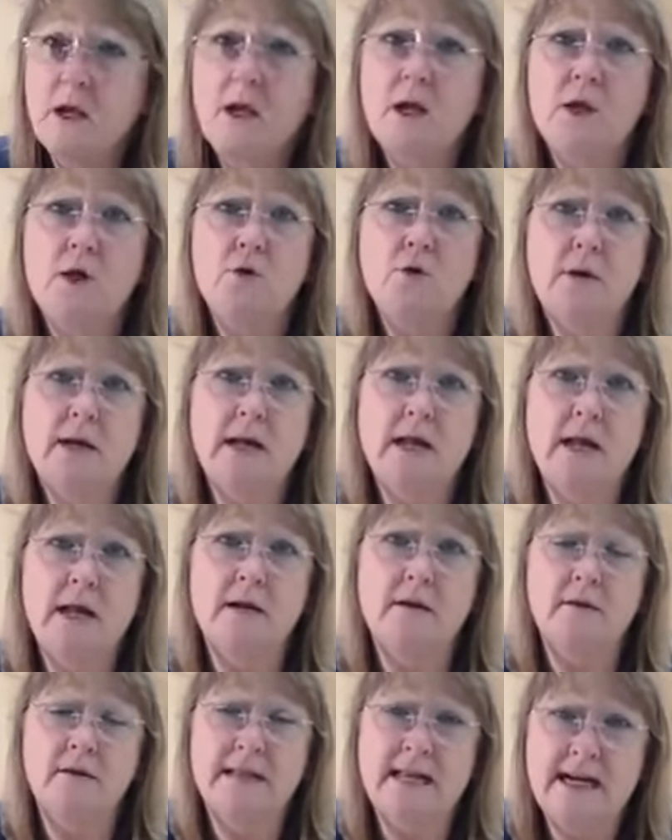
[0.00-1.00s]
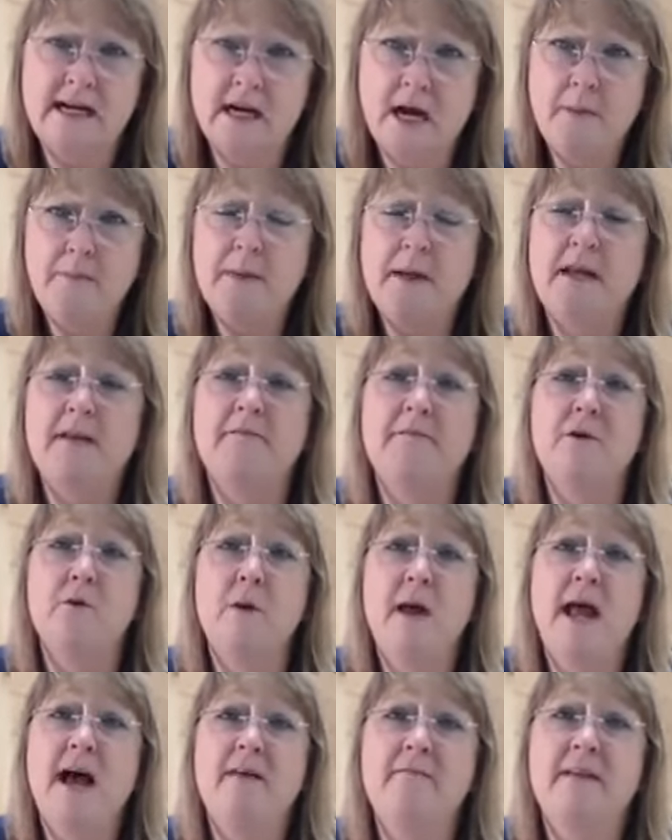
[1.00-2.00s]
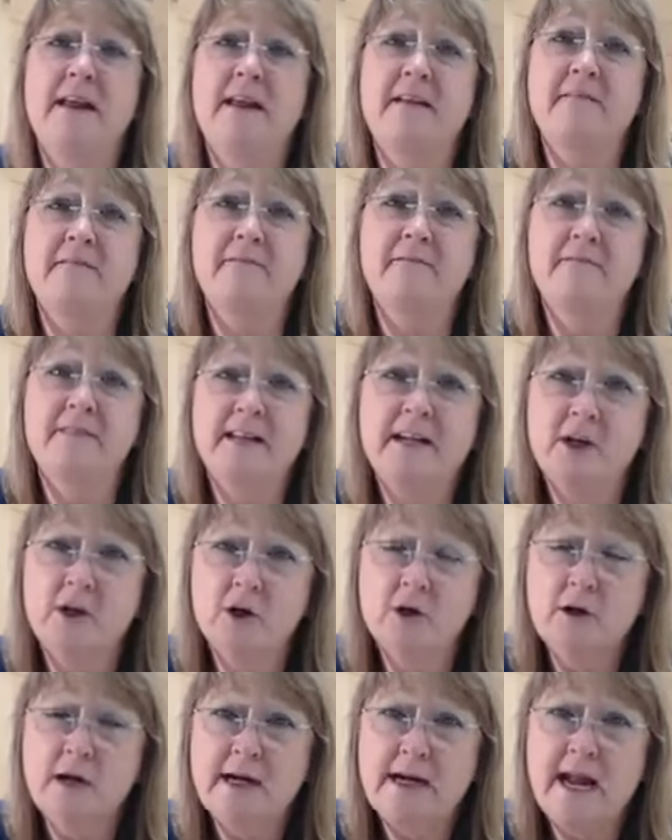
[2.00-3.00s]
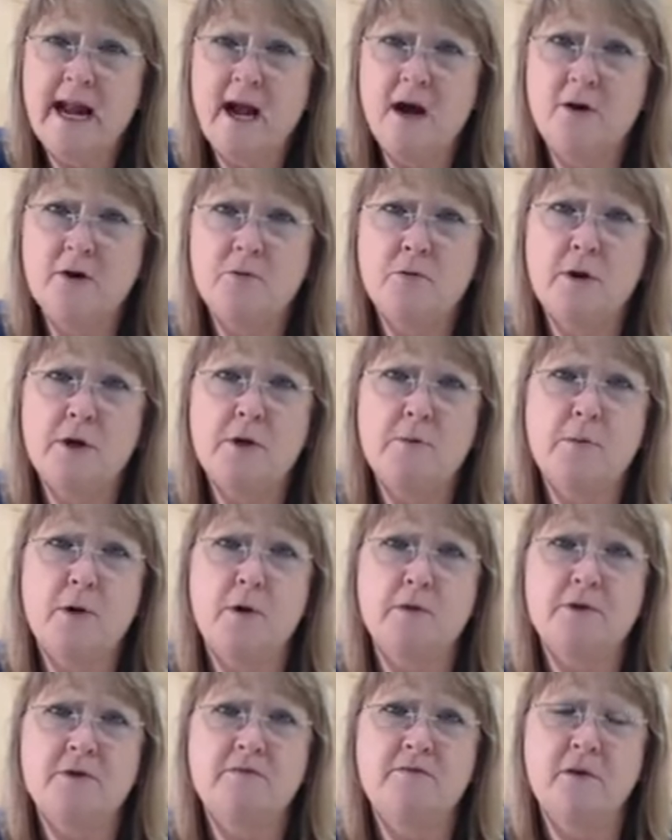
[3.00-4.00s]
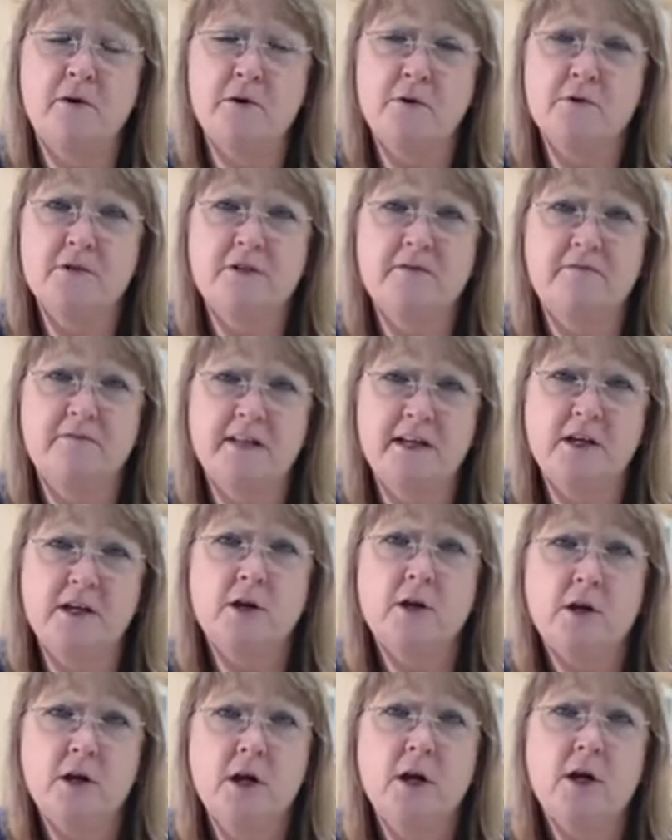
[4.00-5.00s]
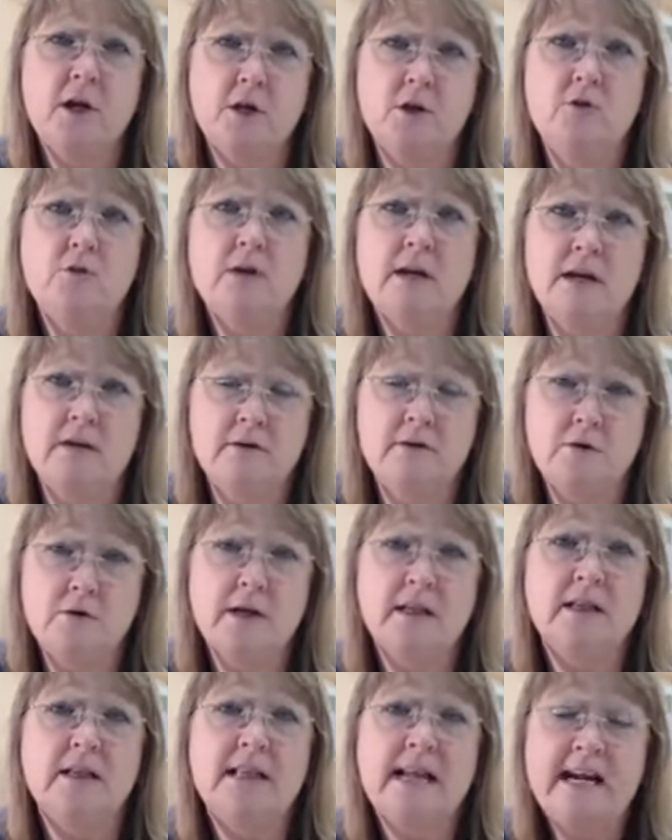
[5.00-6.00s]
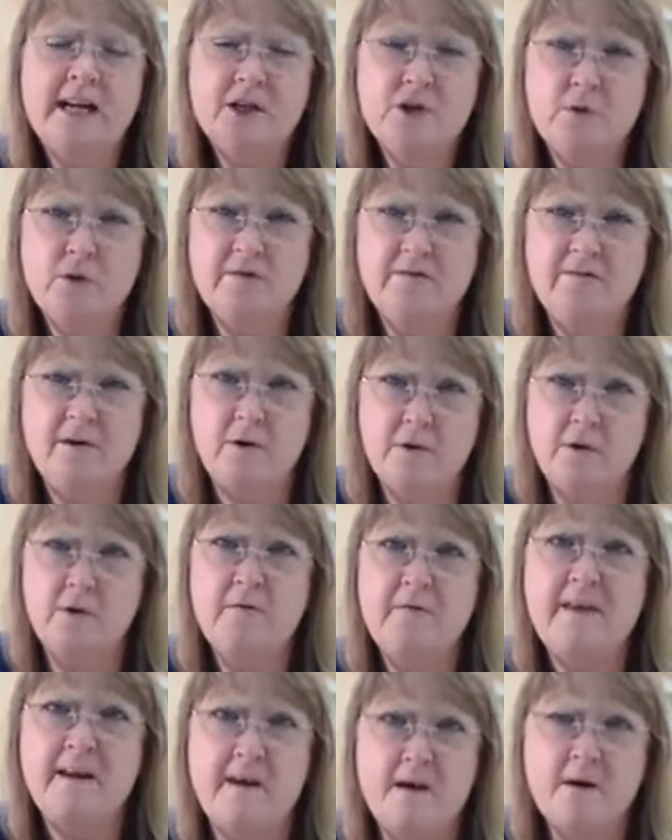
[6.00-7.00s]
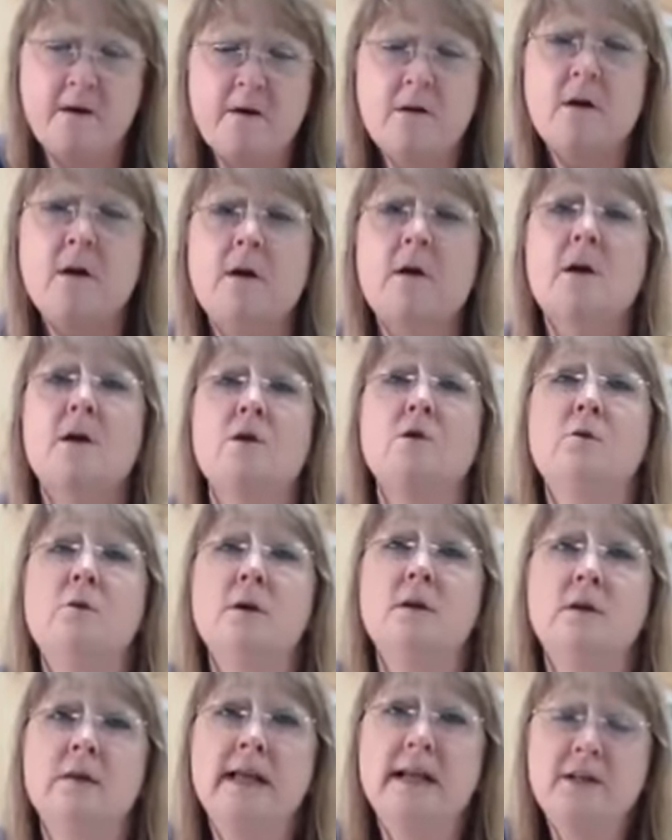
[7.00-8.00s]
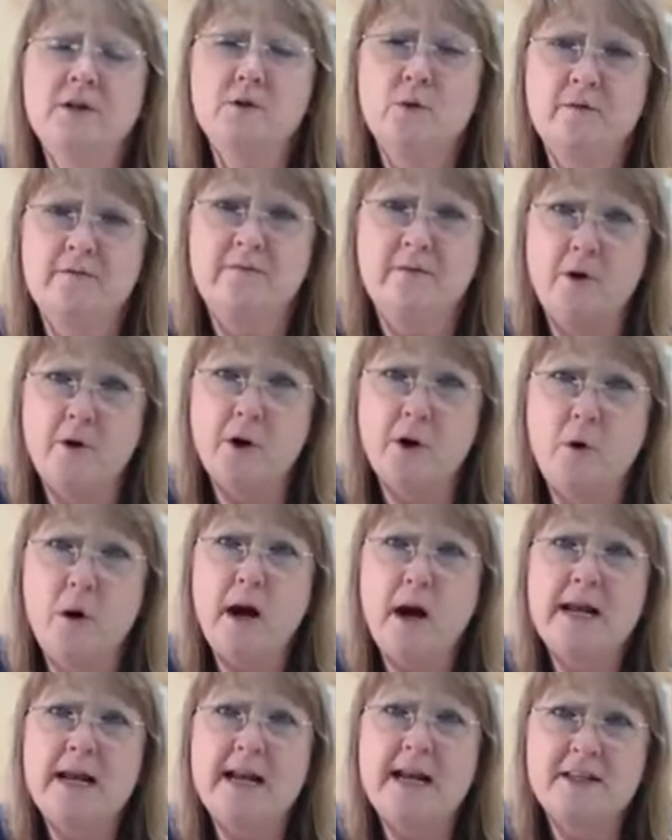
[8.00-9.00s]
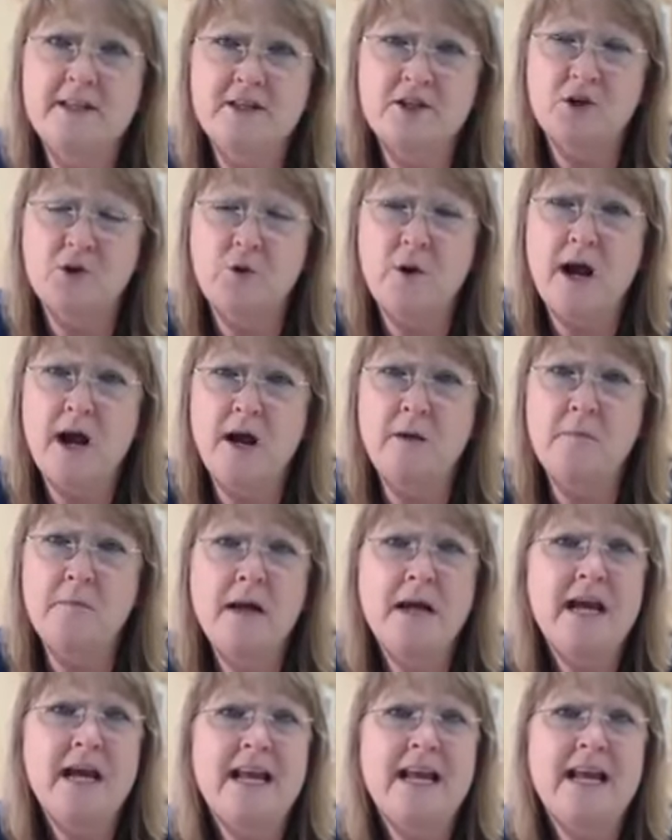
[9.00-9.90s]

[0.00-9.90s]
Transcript: you can link up. If you have a Flickr account where you post photos to Flickr, you can link to a photo there. You can link to a photo on Instagram.